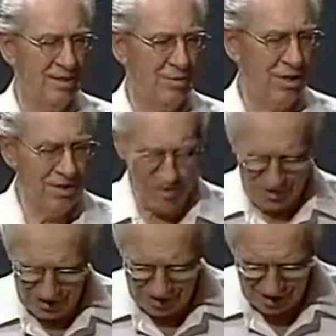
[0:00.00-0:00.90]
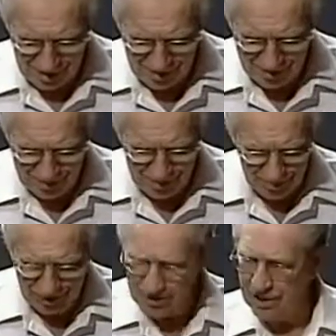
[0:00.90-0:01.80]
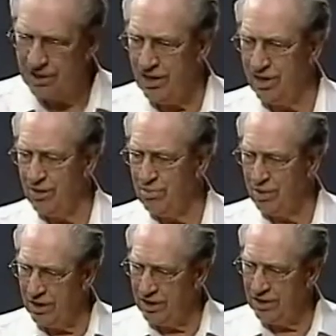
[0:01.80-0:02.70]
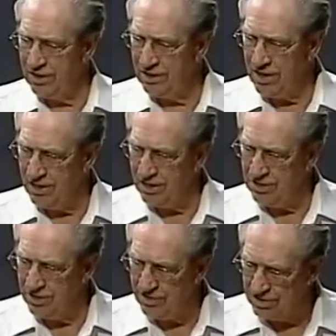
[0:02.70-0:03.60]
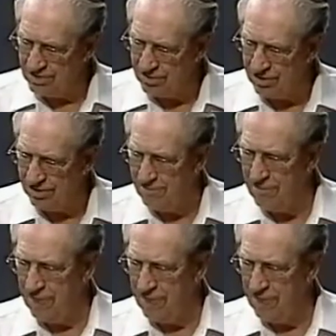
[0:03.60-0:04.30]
Peter is now preaching and appealing to the nation of Israel